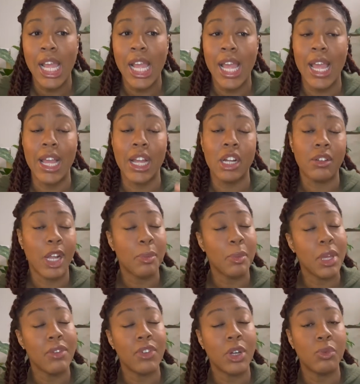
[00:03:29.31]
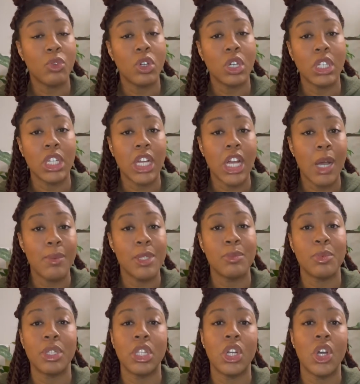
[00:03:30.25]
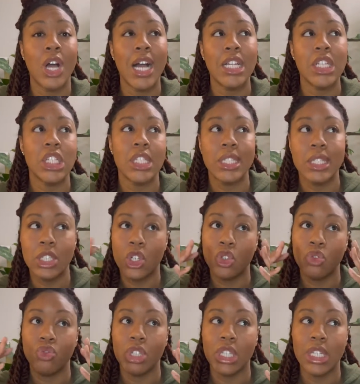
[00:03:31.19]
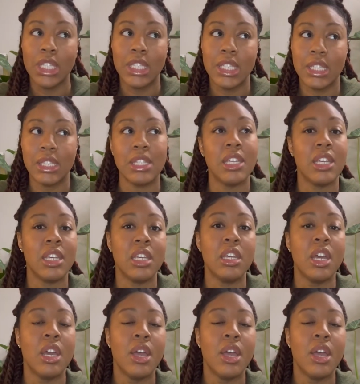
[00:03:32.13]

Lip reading: And correct me if I'm wrong in the comments below. I just don't really see,